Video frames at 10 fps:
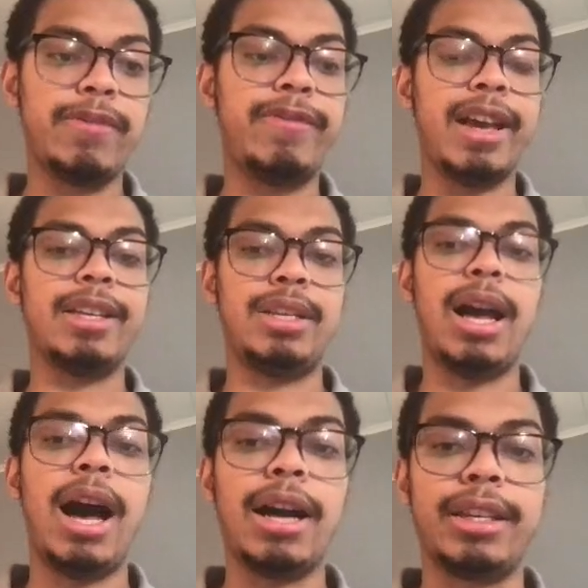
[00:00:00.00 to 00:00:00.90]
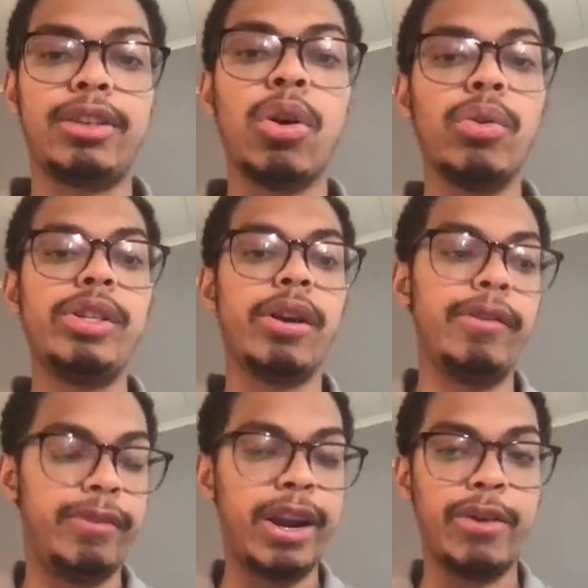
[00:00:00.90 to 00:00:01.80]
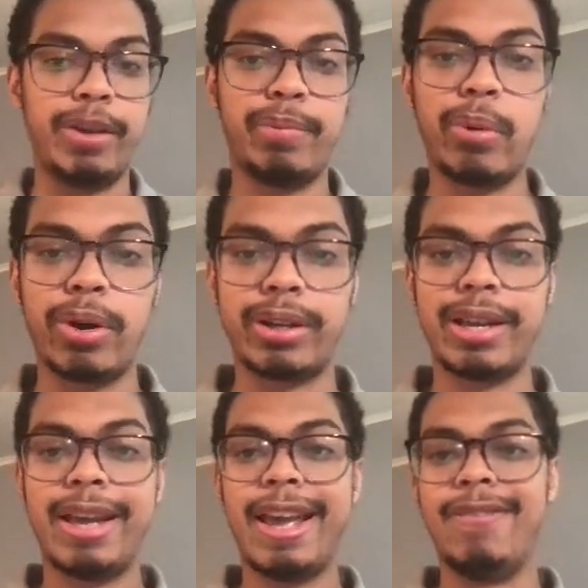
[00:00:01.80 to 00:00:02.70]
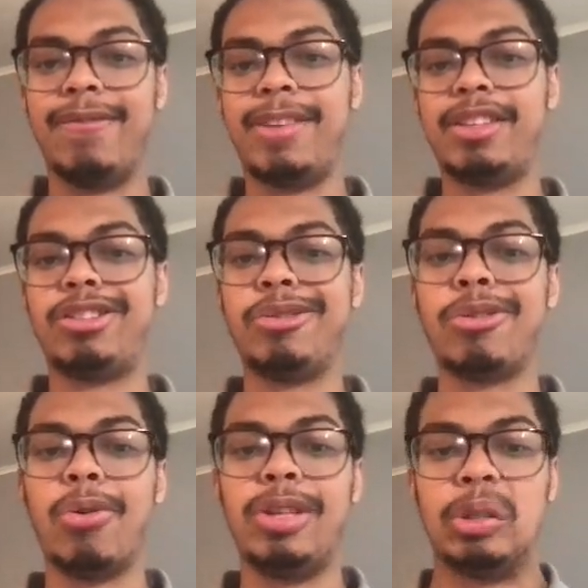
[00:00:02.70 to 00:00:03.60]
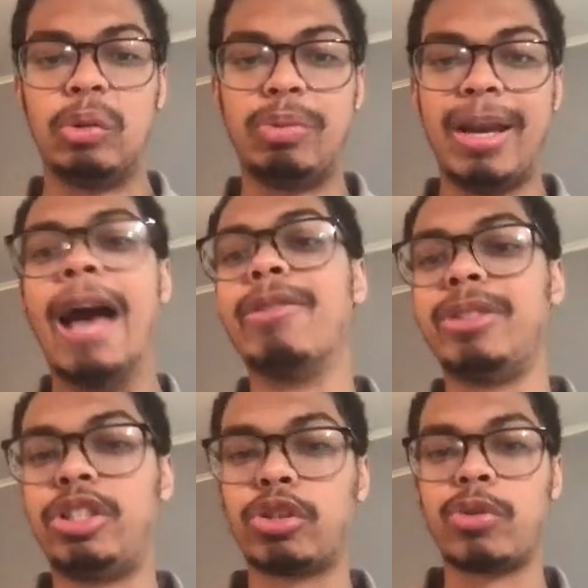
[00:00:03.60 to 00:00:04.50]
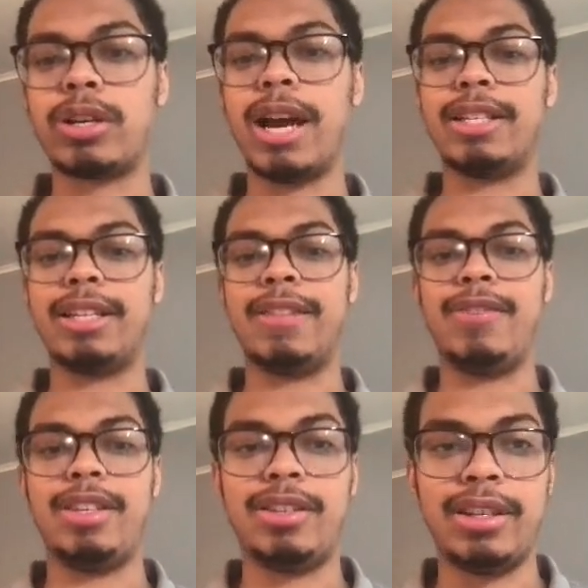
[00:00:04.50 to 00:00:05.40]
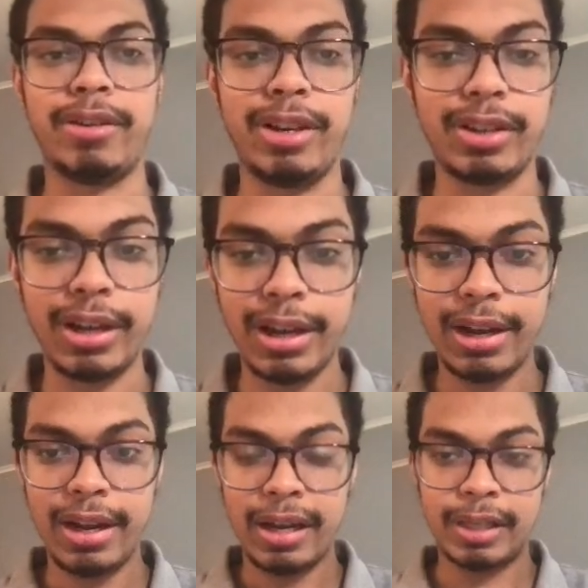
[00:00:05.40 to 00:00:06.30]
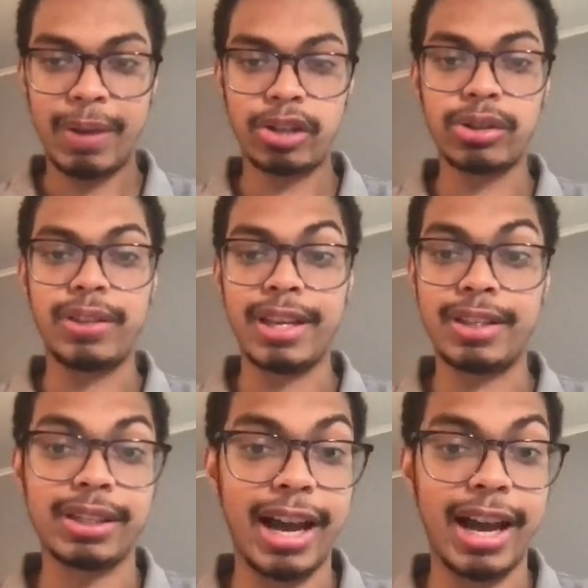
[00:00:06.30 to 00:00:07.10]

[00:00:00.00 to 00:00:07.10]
fantasy hockey, goalies are very important, and these two goalies will be heavily scrutinized in these series, especially this guy,